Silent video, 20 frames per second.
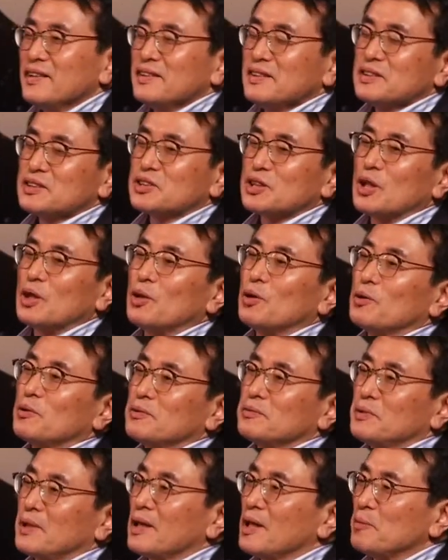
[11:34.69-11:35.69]
So
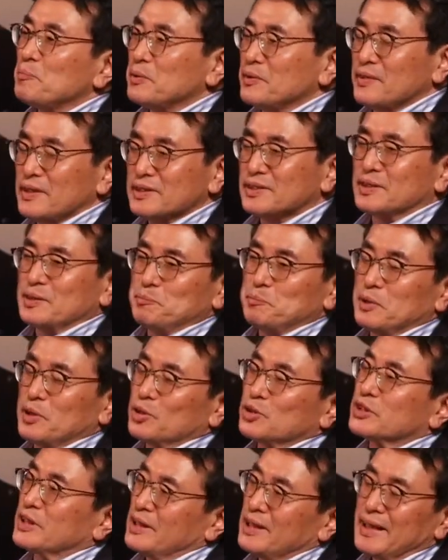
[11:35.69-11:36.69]
what happened is
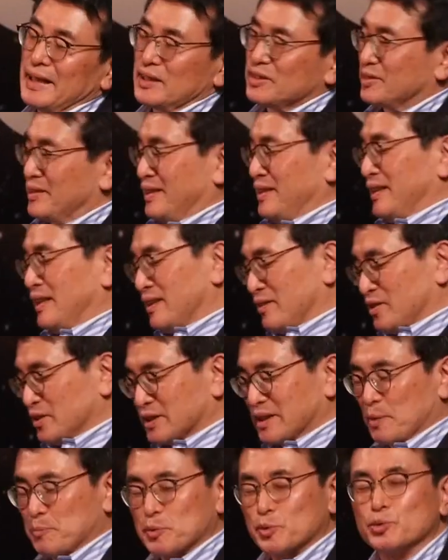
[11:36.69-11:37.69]
because he has he had to
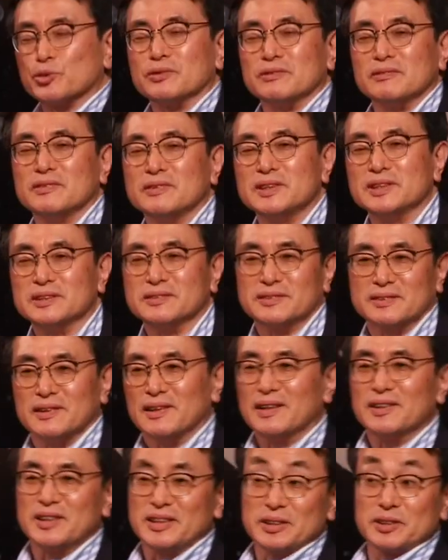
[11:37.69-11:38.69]
support his
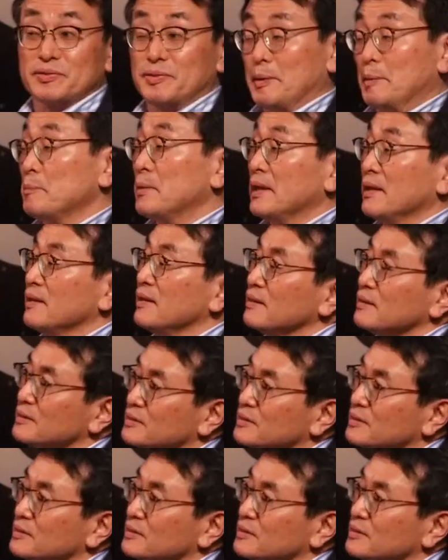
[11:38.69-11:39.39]
uh, his family,